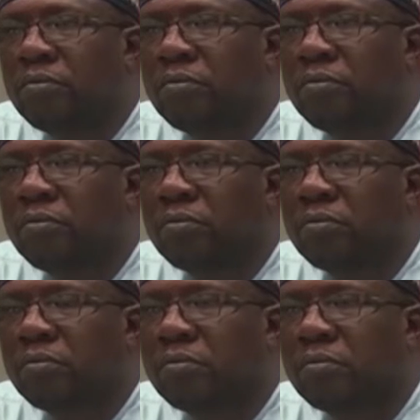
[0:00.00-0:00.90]

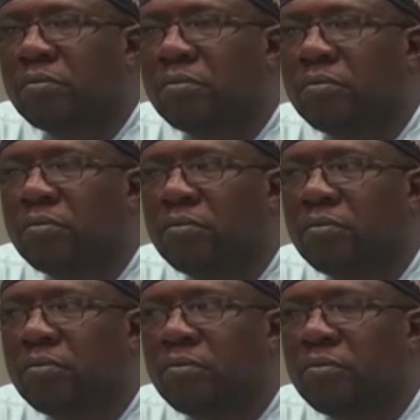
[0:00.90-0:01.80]

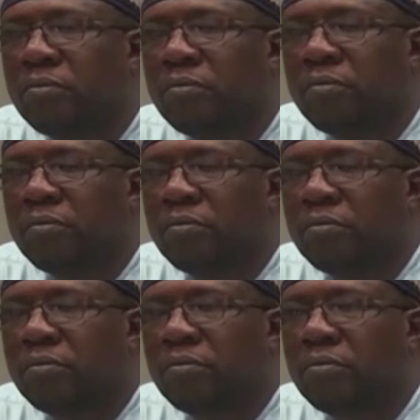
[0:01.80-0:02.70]

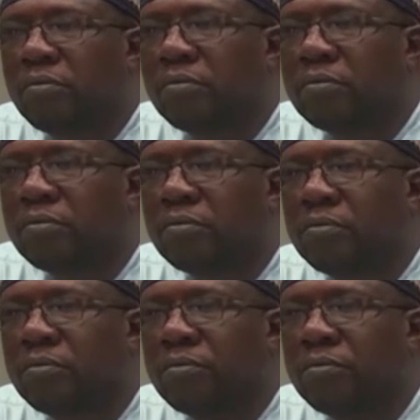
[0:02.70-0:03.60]

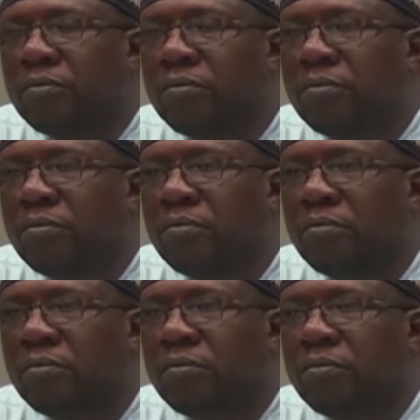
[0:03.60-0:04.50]

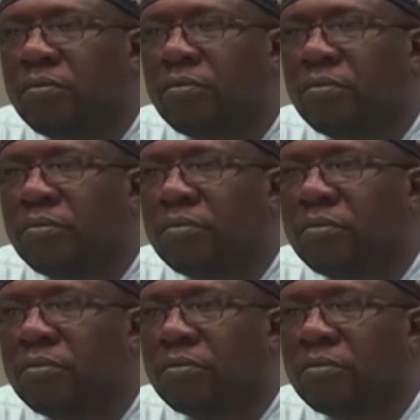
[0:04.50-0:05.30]
No words are spoken by the person on screen.